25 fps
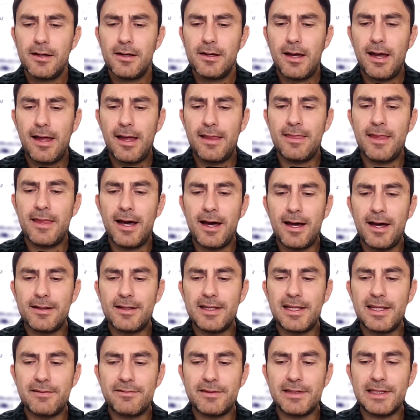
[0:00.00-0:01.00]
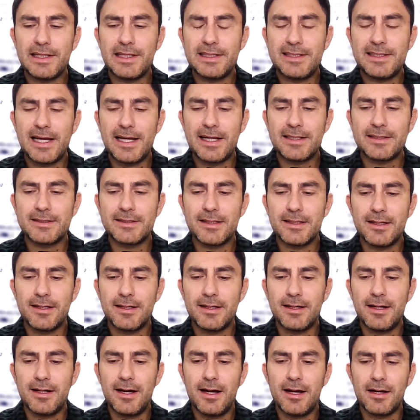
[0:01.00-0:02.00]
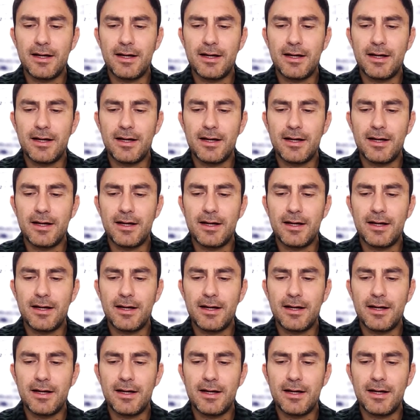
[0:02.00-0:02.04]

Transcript: that definitely takes a